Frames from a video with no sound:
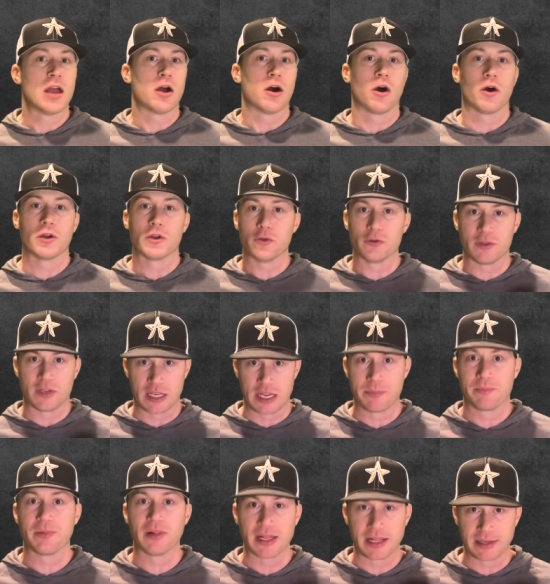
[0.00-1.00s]
oh, you
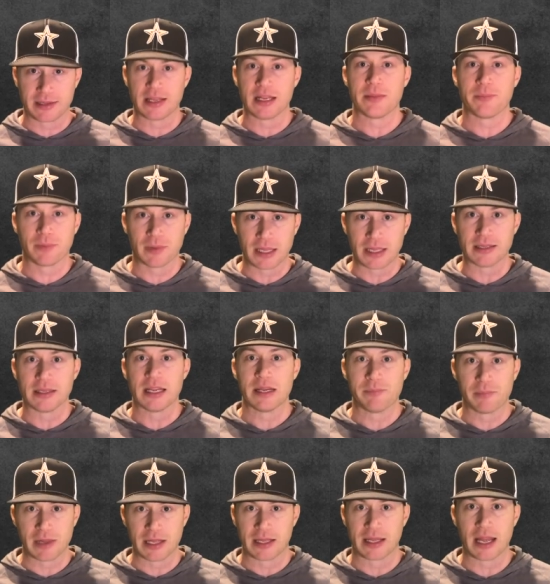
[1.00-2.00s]
deeply, deeply,
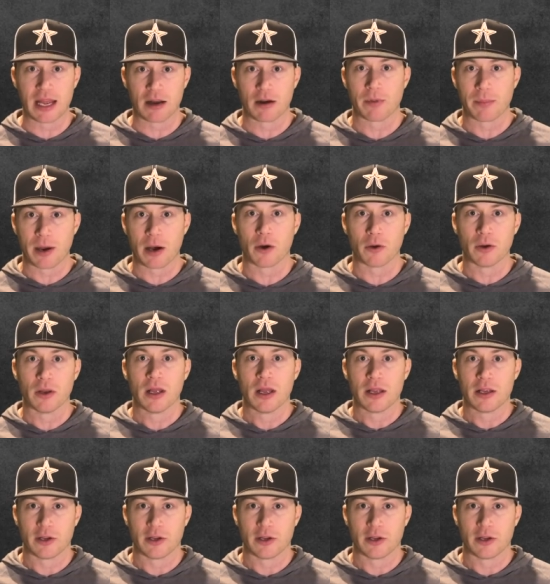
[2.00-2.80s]
deeply care about,